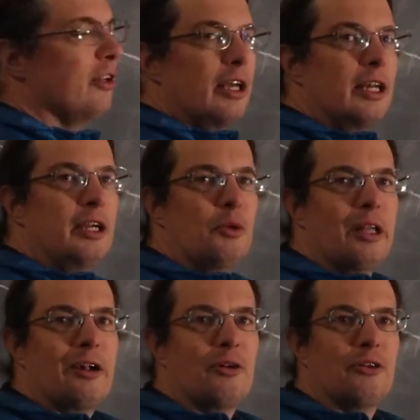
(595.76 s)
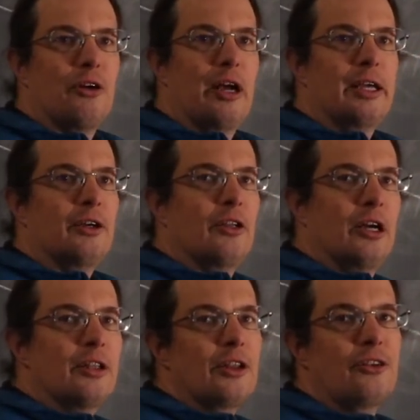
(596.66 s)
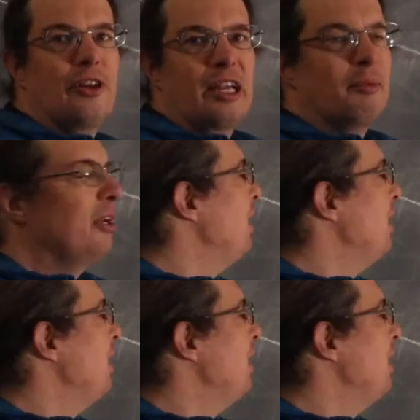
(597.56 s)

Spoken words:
an equilateral triangle on this segment